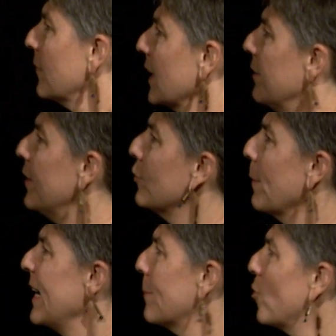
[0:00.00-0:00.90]
These are
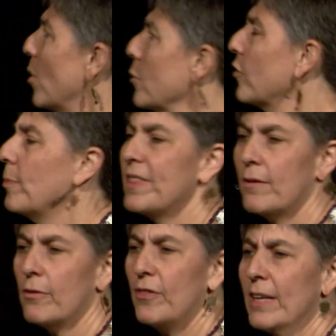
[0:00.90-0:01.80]
made up quotes, but
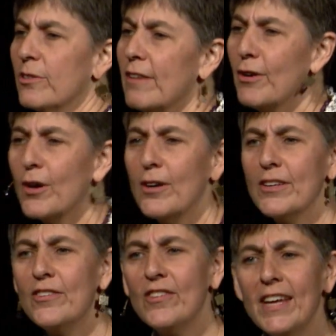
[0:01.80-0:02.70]
they're things I've heard
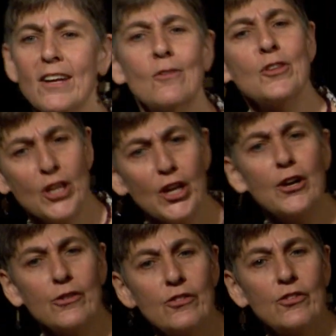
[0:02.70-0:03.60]
and seen over the
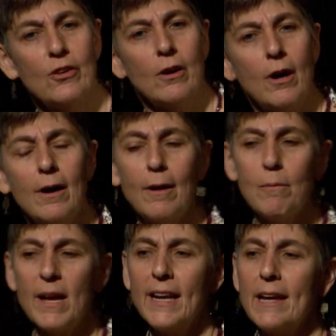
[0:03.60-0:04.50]
years,
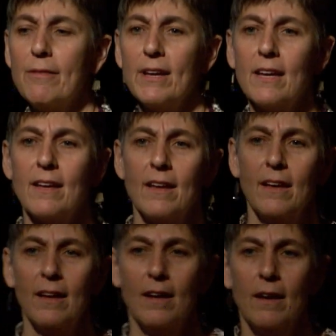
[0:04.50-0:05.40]
and I think
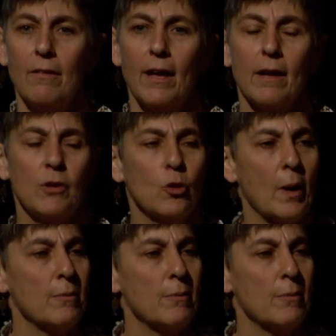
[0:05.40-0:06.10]
that you might be